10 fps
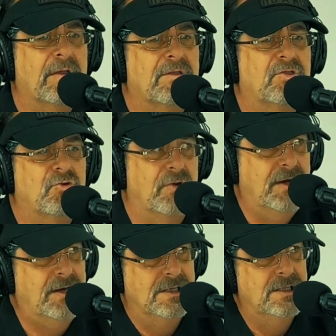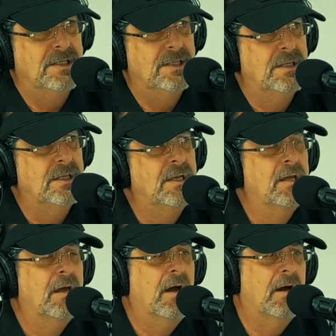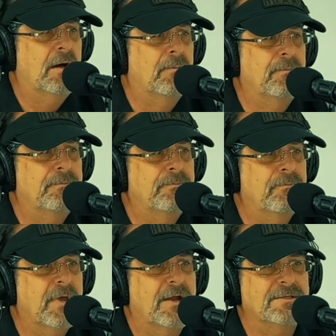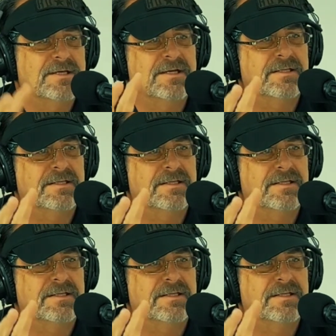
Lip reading: drink. And I say